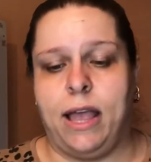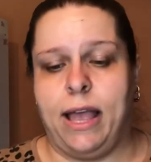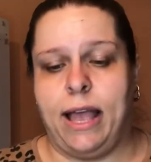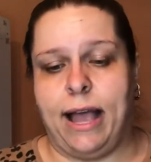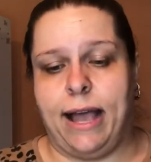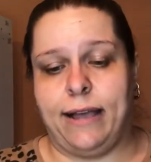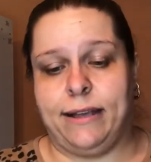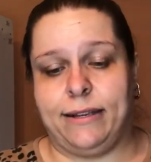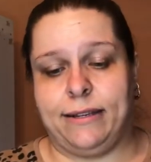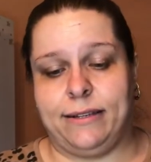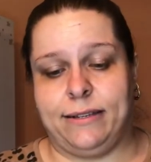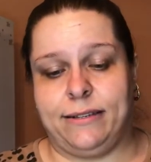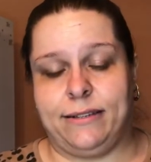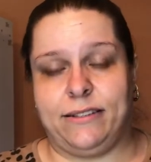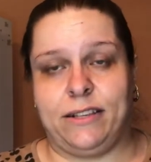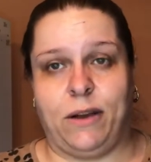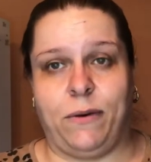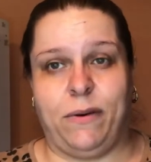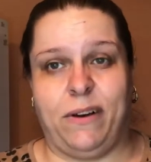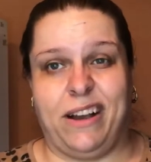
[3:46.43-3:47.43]
And
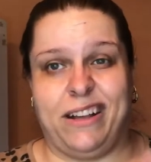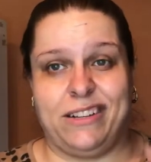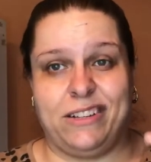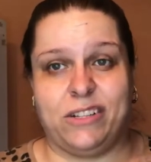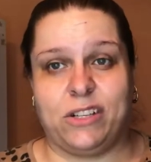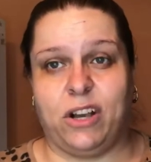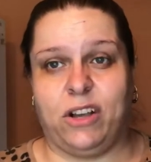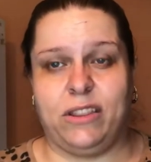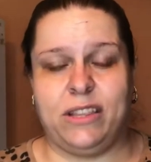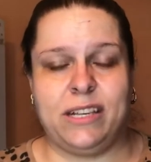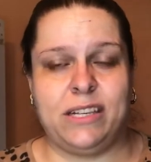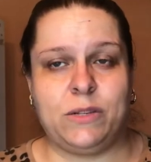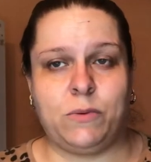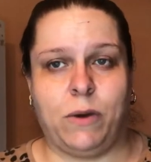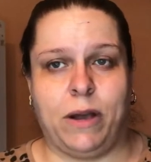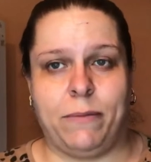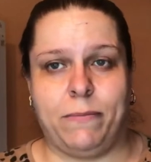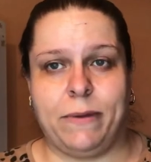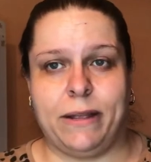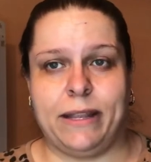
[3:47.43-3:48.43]
so I just got this
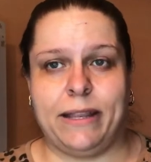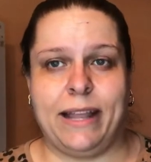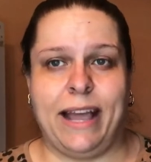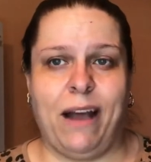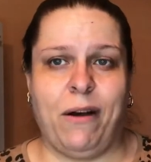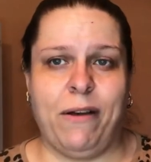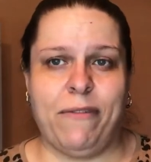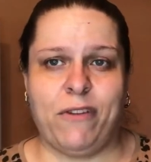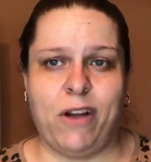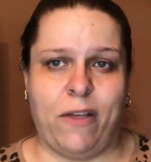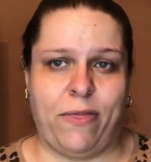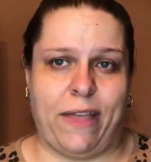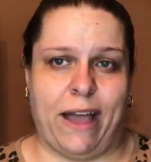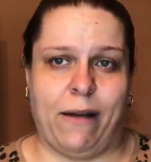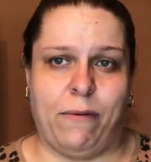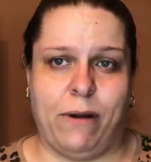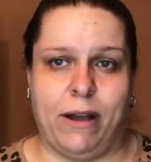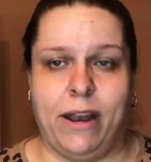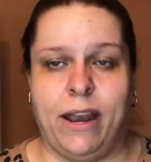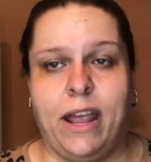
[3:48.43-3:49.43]
one. But now I've got that
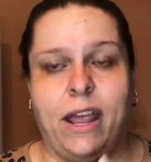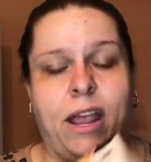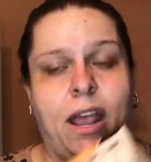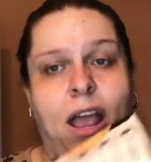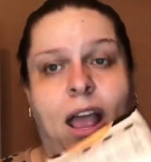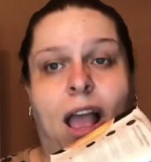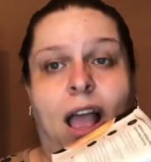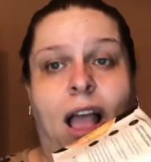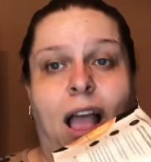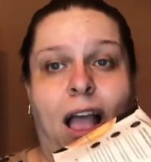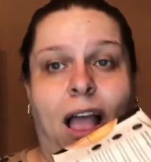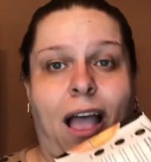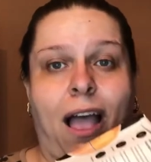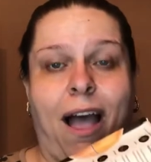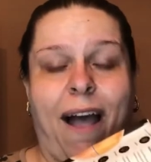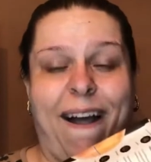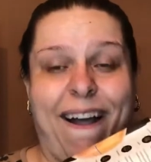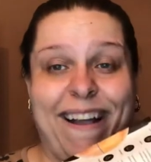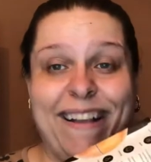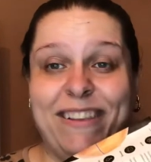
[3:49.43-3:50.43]
one.
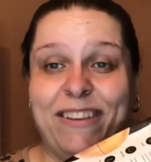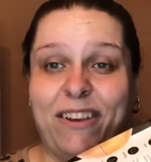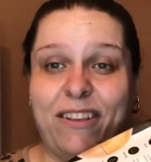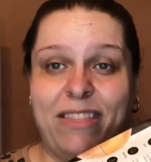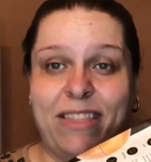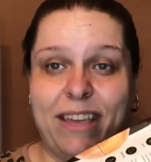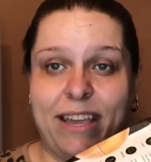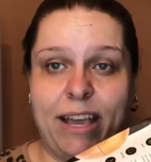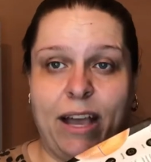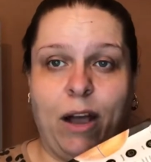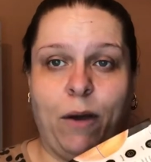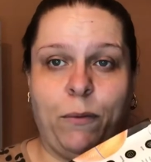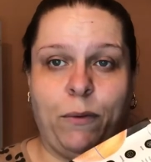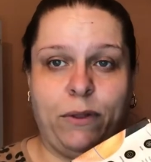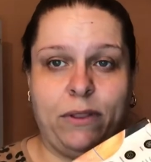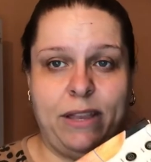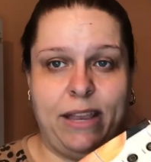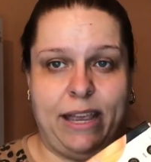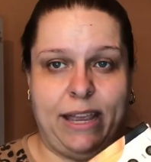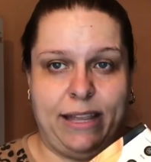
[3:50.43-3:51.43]
I don't think I will
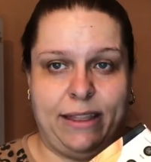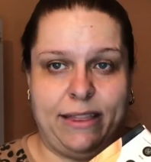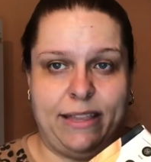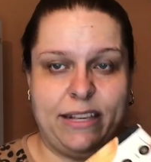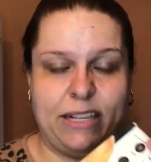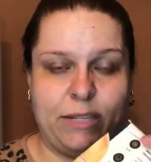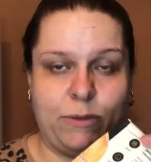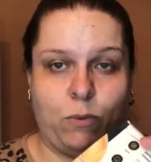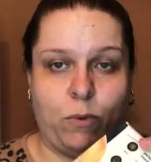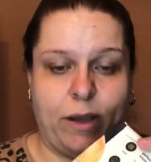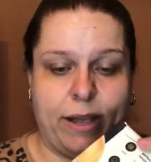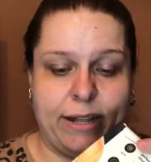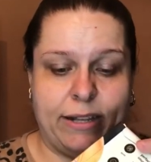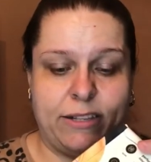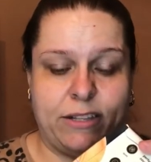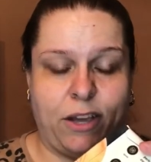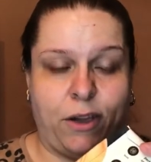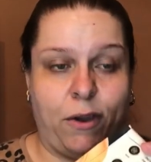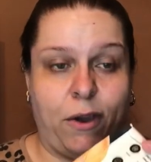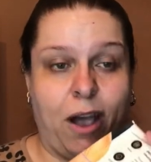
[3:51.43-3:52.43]
need this one,
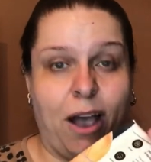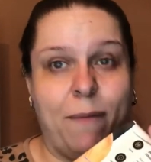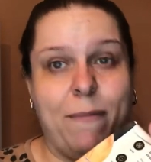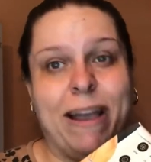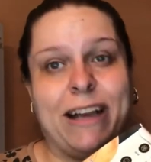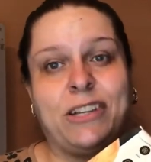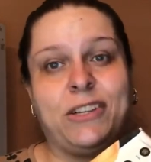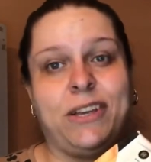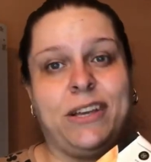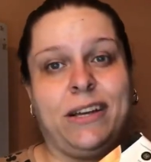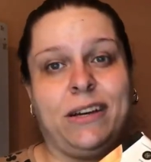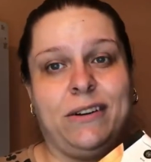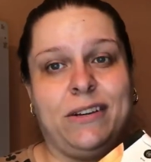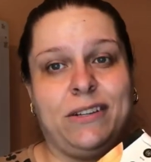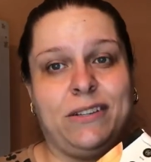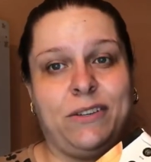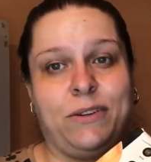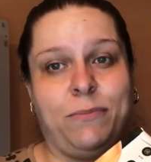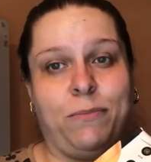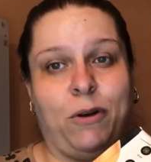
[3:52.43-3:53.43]
so I'm actually going
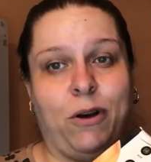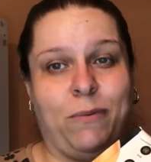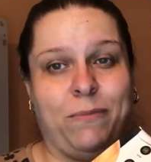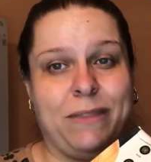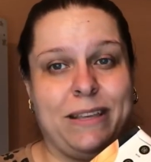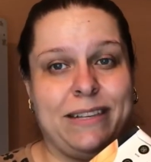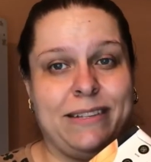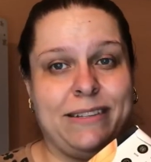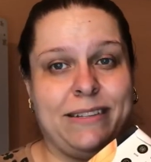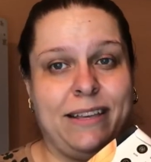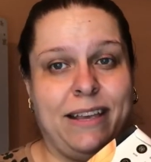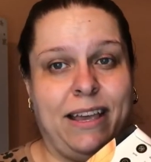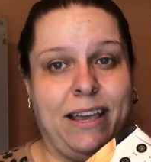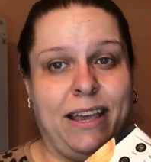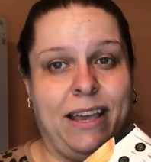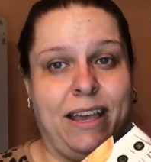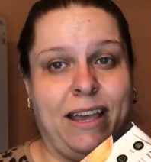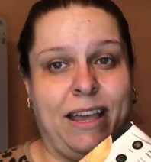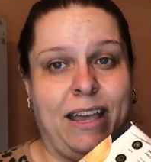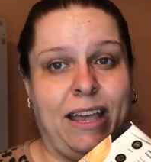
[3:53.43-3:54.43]
to pop this
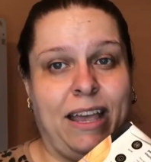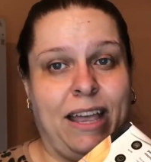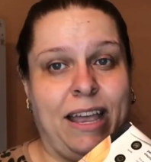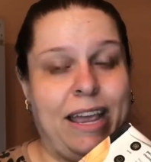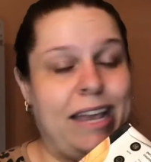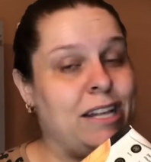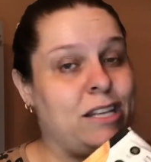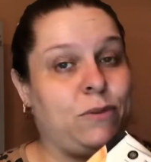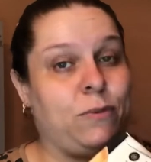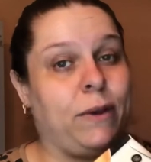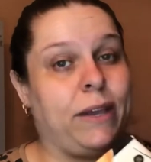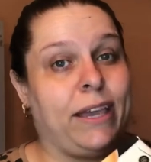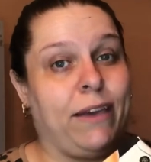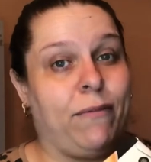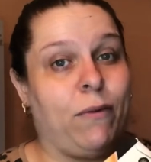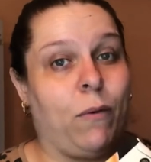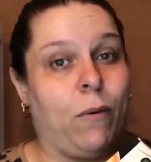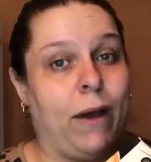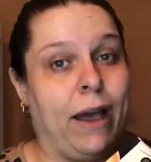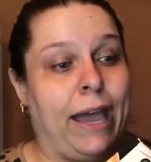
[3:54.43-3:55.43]
into a
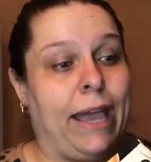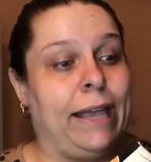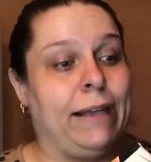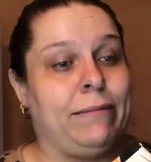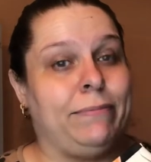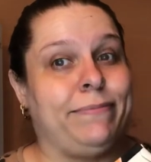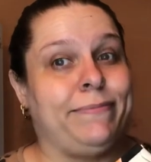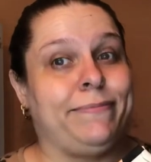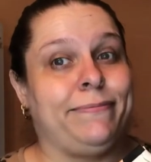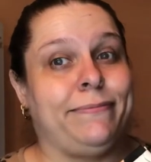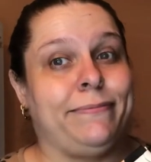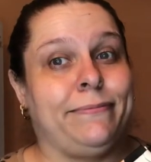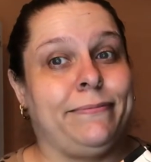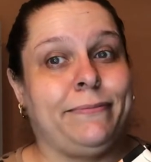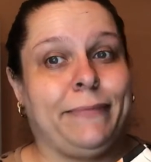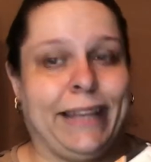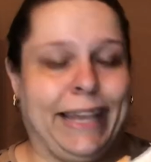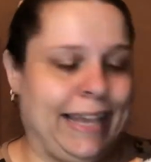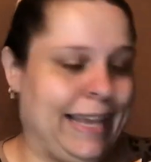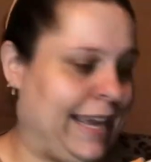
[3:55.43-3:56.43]
giveaway.
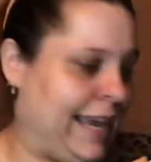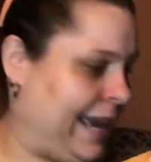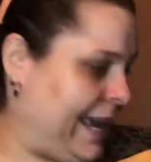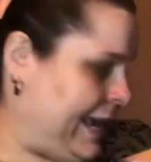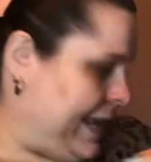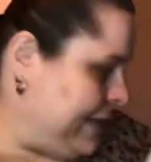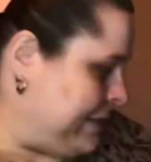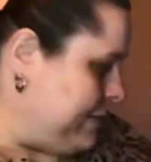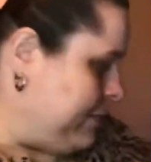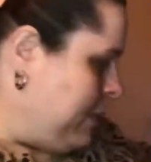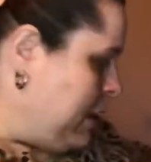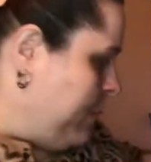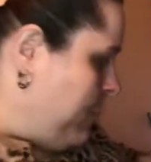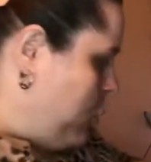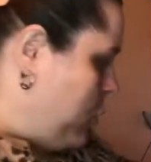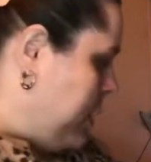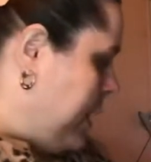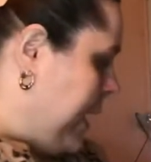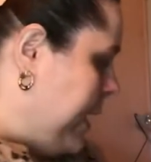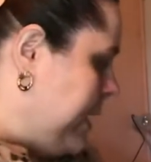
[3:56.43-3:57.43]
Yes, I'm going to
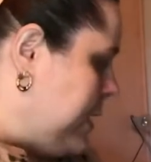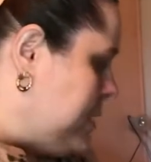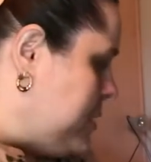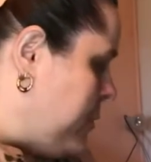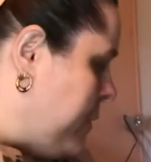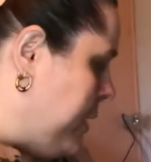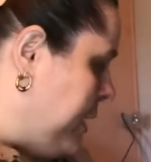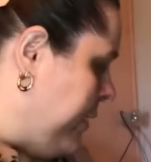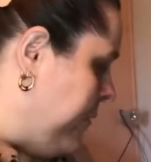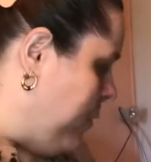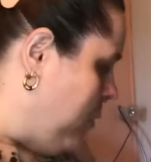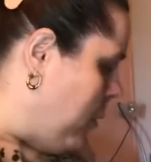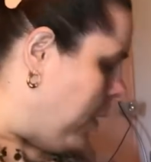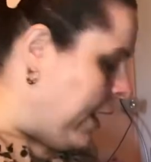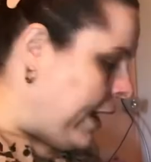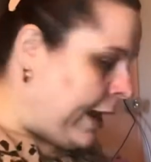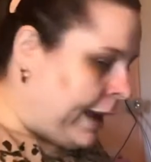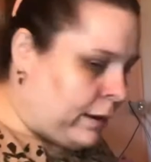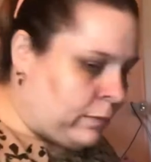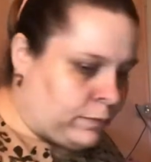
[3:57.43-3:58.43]
put that into a
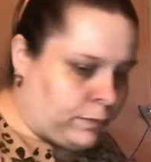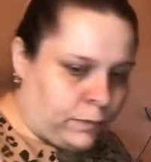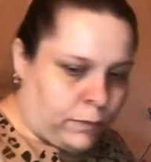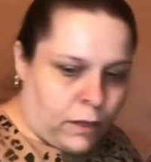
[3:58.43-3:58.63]
giveaway.